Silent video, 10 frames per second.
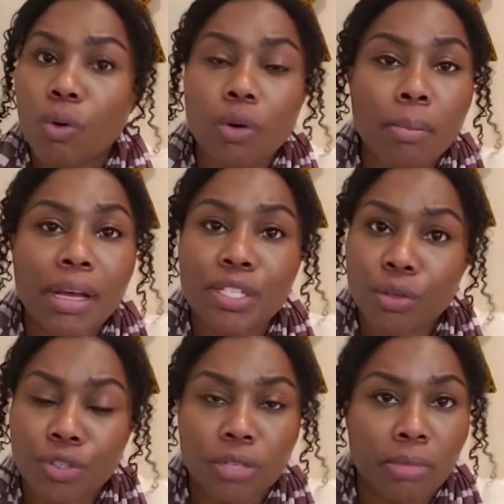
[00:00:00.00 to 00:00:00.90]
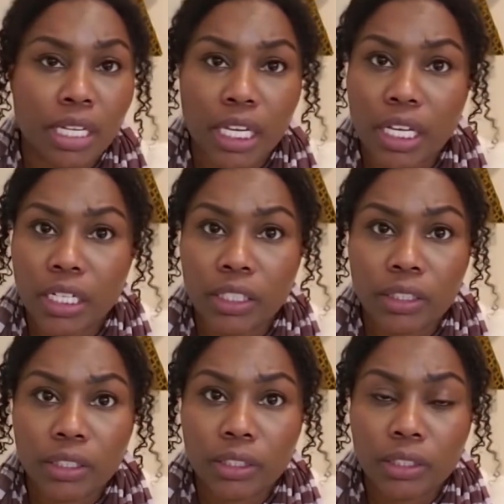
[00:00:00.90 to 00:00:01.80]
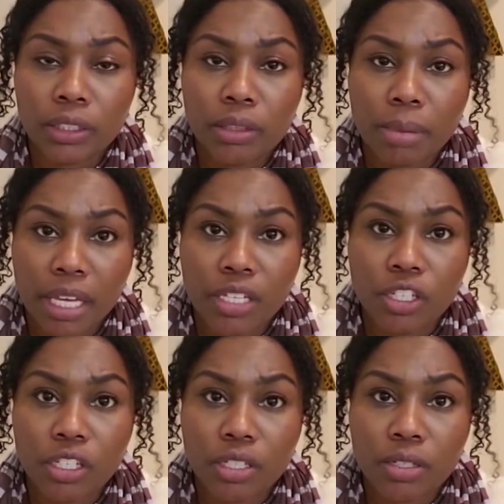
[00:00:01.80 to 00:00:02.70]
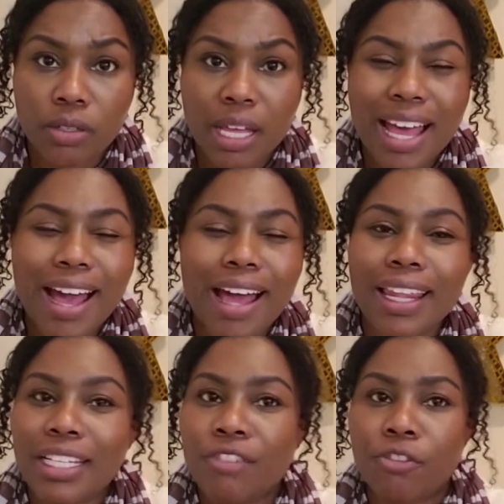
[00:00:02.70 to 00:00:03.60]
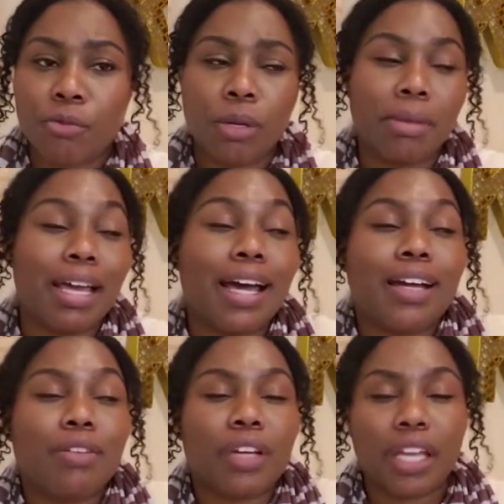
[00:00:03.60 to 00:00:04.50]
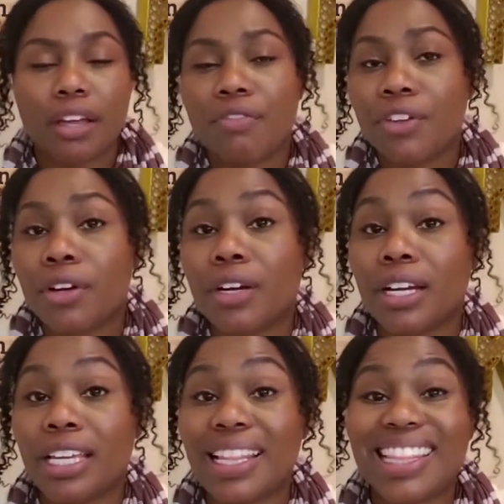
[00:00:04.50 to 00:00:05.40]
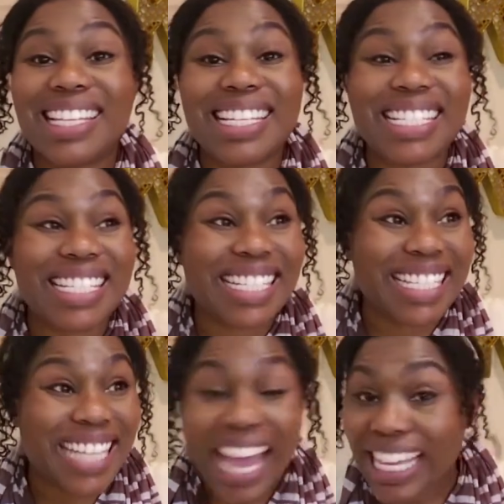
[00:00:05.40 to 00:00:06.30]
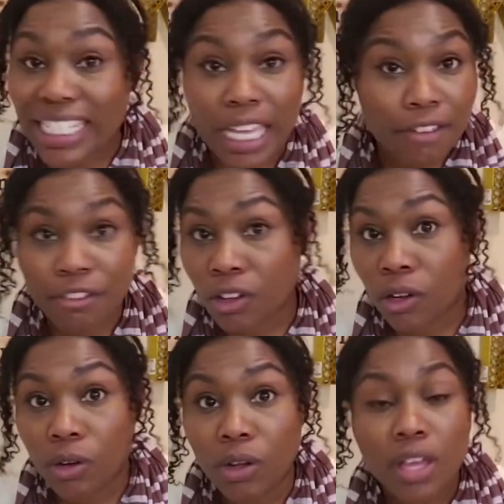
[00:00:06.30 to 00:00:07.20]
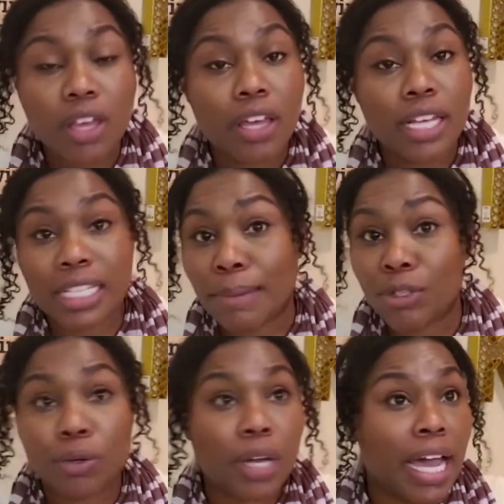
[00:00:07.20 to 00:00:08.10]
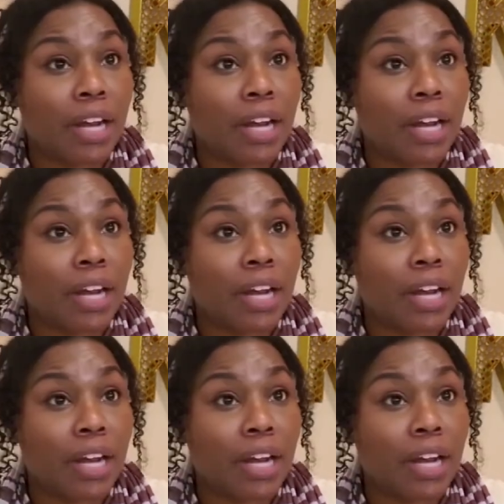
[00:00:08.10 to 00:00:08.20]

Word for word: on my social media pages. Highlight different women. I don't care if they are in the exact same field as I'm doing.